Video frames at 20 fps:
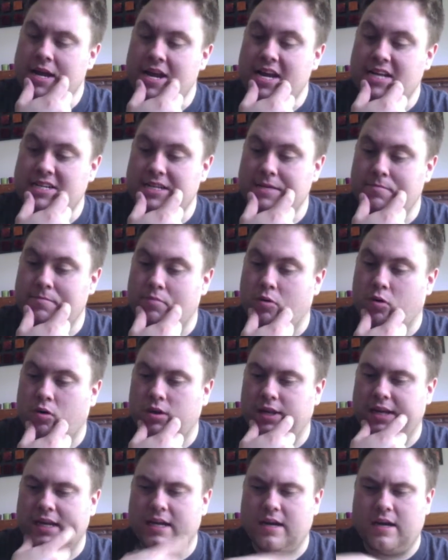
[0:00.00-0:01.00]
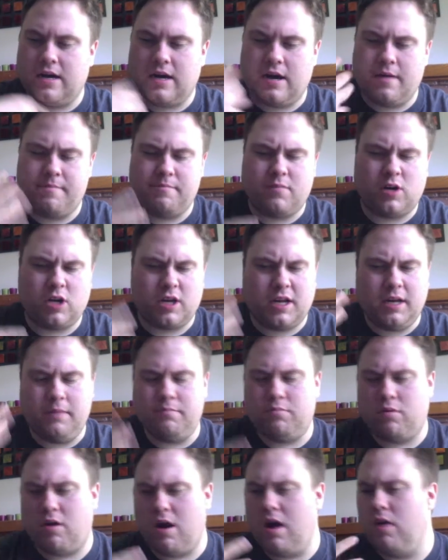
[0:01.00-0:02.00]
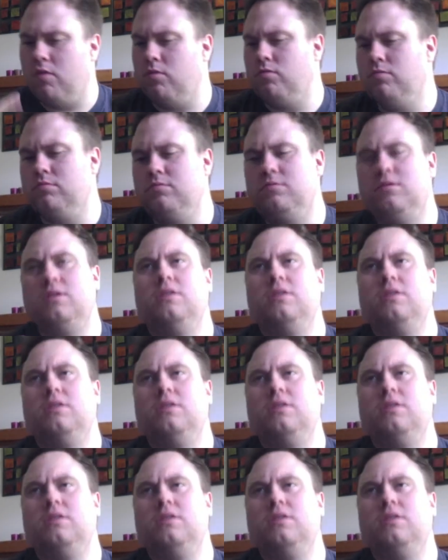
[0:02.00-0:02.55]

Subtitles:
It did pour like a murky brown.